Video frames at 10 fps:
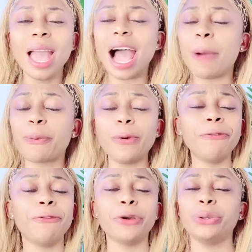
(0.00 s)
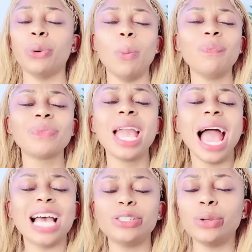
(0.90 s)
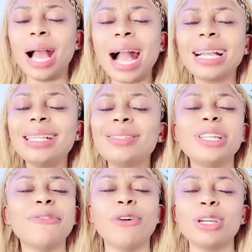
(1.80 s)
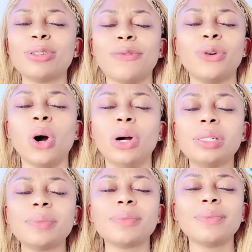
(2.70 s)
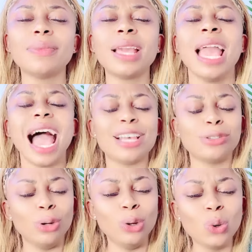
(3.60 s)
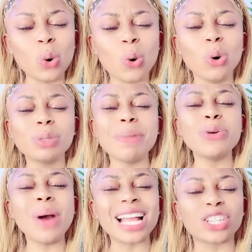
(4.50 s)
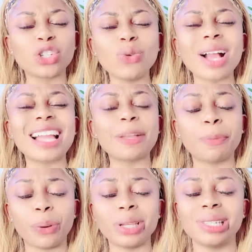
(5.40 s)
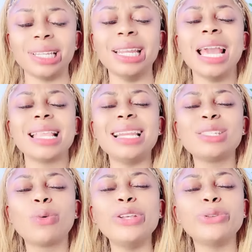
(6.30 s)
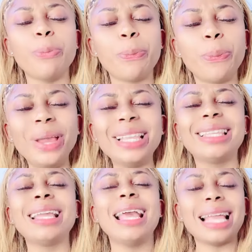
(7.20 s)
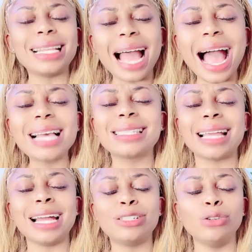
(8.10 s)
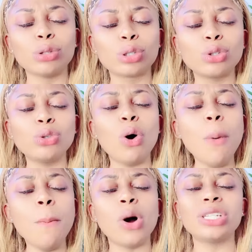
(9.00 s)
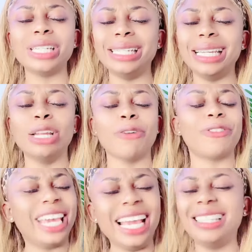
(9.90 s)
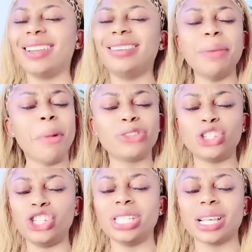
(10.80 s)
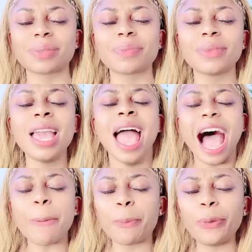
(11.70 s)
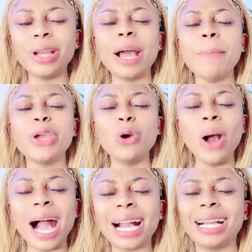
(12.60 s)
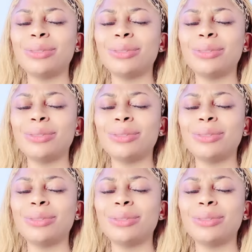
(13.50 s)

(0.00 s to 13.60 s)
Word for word: I pray for you as you hearken to the voice of God. As you look good, may you attract that person that is going to bring that answer that you're so much in need of in the name of Jesus. I pray that may you hearken